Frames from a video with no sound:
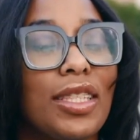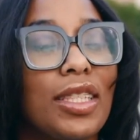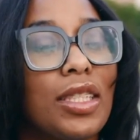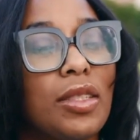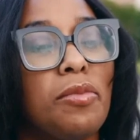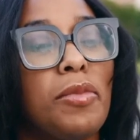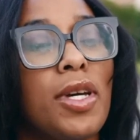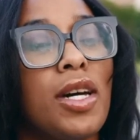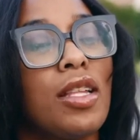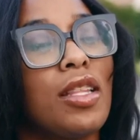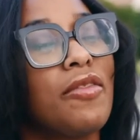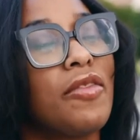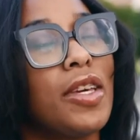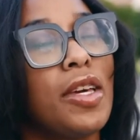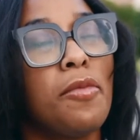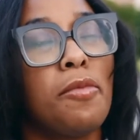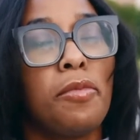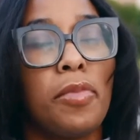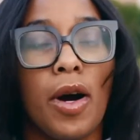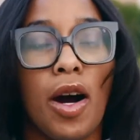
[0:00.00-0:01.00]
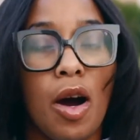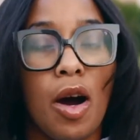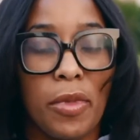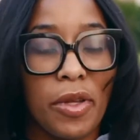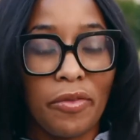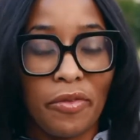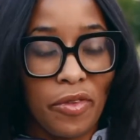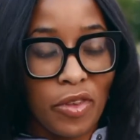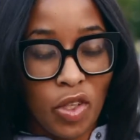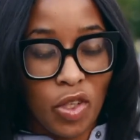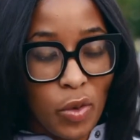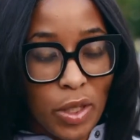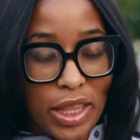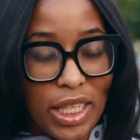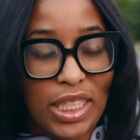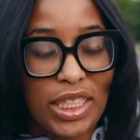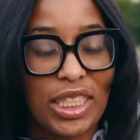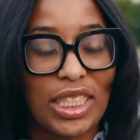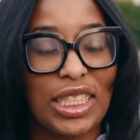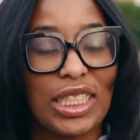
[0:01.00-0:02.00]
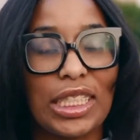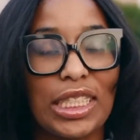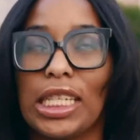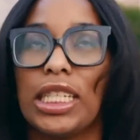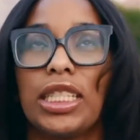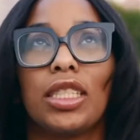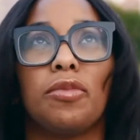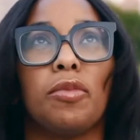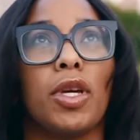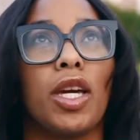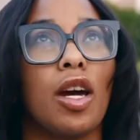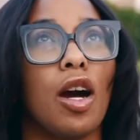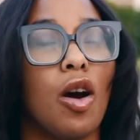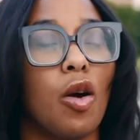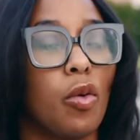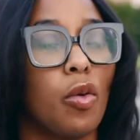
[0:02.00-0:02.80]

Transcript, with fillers: itching for any answers they could scrape up.